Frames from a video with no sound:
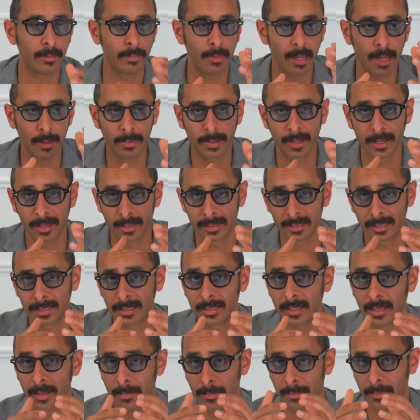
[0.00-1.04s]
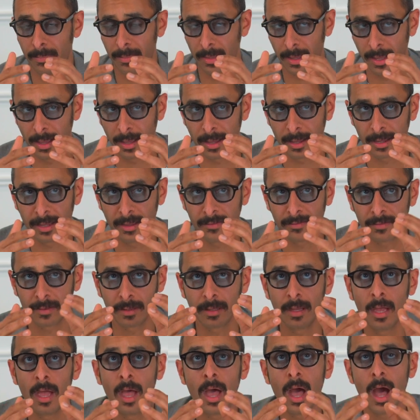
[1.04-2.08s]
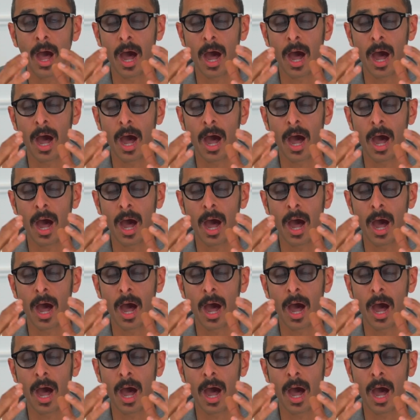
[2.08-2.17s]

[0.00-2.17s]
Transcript: Maybe it's given